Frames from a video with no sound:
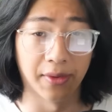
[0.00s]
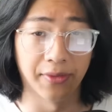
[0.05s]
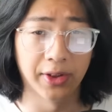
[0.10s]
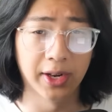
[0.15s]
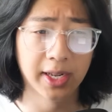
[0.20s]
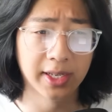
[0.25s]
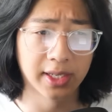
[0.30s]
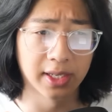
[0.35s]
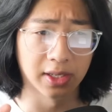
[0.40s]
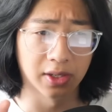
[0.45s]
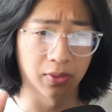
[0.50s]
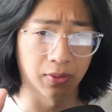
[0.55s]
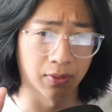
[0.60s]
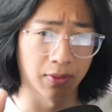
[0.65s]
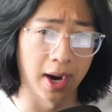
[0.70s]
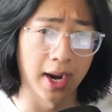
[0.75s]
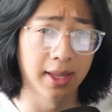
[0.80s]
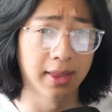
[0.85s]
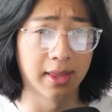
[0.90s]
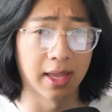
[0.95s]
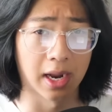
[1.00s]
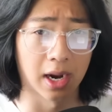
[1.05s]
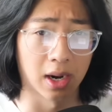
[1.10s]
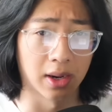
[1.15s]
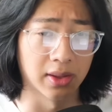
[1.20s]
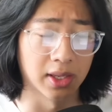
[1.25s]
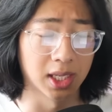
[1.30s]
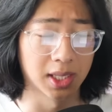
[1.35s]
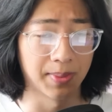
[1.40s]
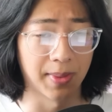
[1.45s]
if it isn't right
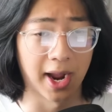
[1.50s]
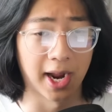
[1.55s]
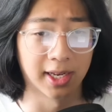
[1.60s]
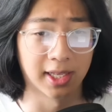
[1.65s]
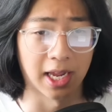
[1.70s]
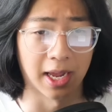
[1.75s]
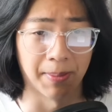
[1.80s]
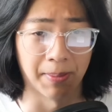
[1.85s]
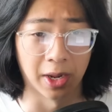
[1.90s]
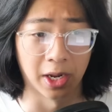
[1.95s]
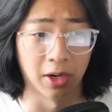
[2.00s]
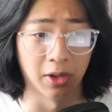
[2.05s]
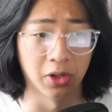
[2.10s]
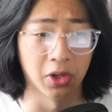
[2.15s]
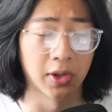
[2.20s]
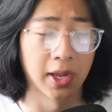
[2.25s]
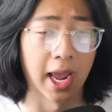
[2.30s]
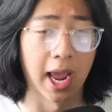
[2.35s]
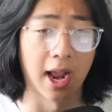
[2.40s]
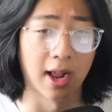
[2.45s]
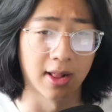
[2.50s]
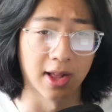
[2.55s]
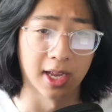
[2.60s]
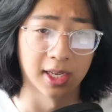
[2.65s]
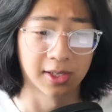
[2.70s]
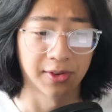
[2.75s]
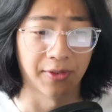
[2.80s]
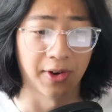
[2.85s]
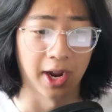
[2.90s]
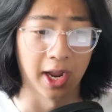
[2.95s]
there in the smack dab middle, you can't
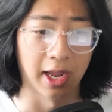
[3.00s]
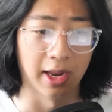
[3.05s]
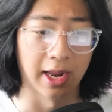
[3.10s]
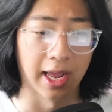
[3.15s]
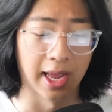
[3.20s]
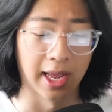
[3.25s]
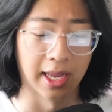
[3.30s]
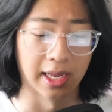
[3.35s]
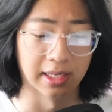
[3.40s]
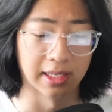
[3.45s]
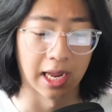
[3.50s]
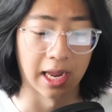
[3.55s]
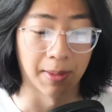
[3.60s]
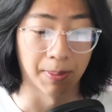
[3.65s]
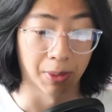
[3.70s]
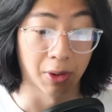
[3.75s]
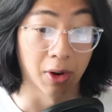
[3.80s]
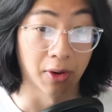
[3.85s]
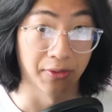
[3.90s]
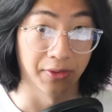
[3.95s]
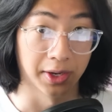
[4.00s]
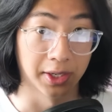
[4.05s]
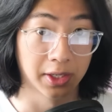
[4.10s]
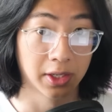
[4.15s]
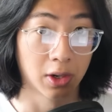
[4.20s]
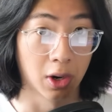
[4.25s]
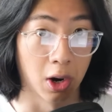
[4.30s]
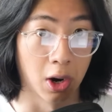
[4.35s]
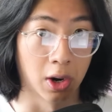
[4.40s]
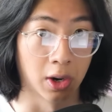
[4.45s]
classify it as a
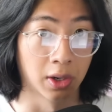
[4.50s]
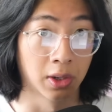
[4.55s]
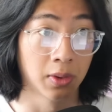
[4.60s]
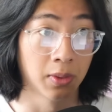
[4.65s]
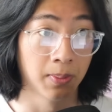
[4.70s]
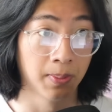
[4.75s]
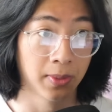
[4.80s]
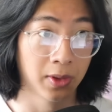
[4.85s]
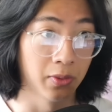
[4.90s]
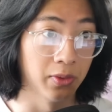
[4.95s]
perfect card,